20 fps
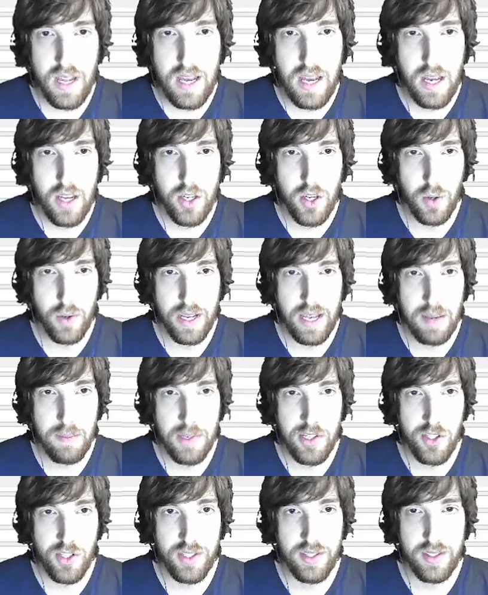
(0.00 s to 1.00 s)
Go to
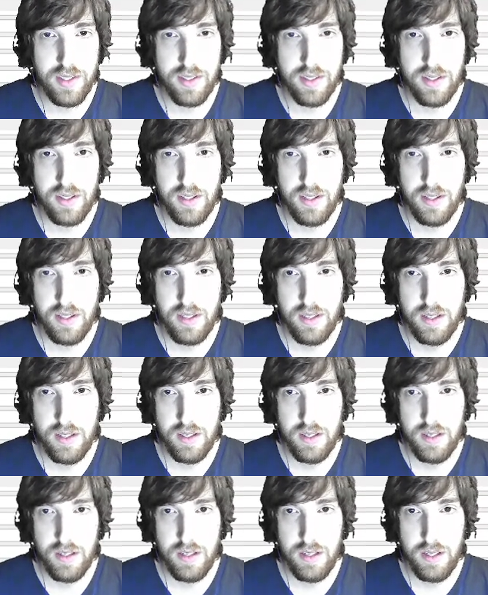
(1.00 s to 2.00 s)
images,
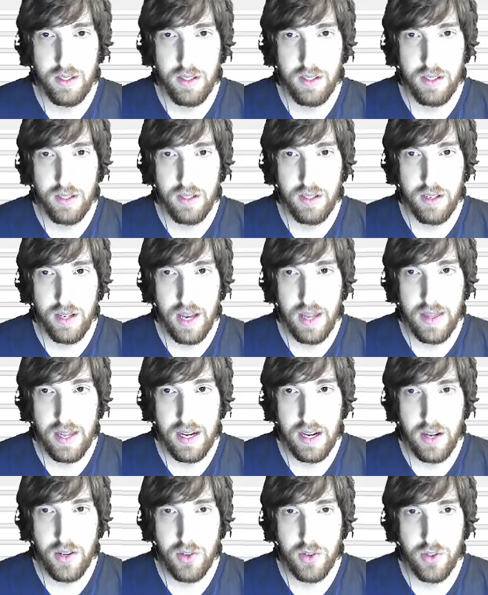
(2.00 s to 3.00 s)
and then
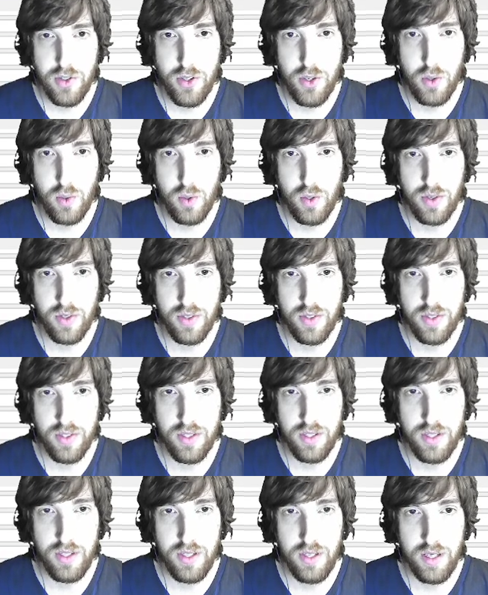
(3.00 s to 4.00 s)
under tools,
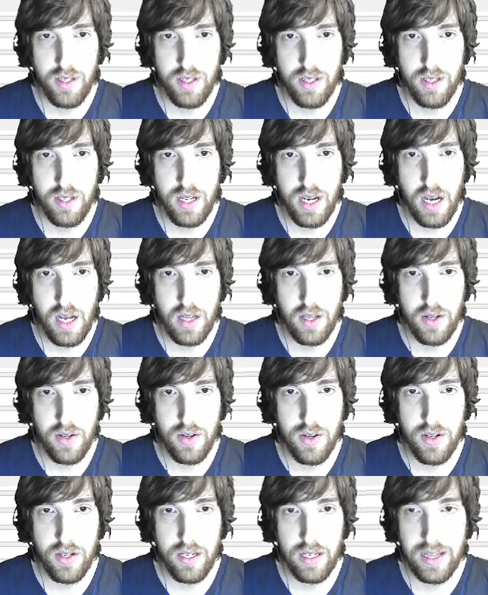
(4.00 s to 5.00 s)

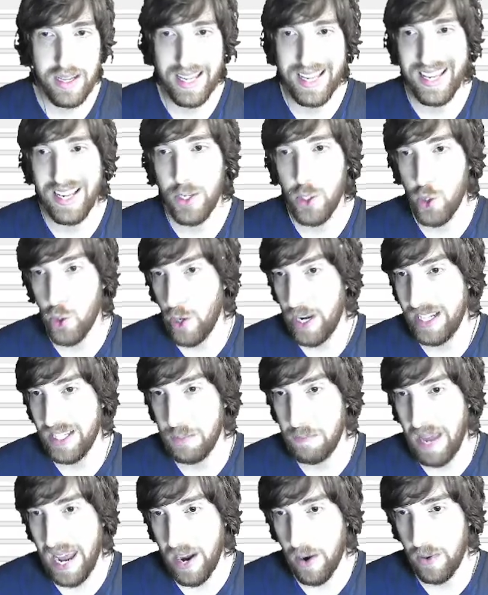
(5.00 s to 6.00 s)
color, click
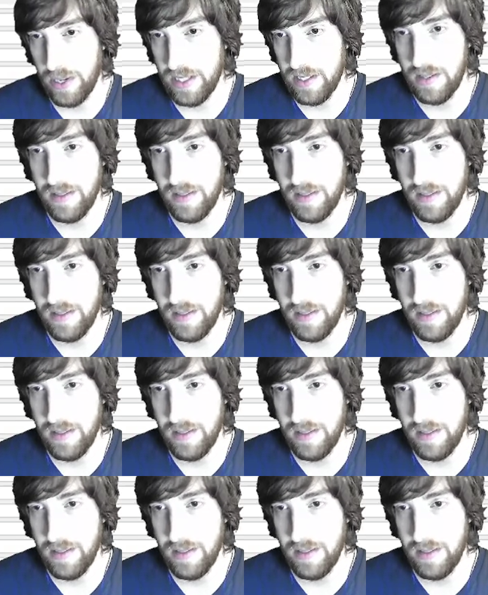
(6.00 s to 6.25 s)
transparent.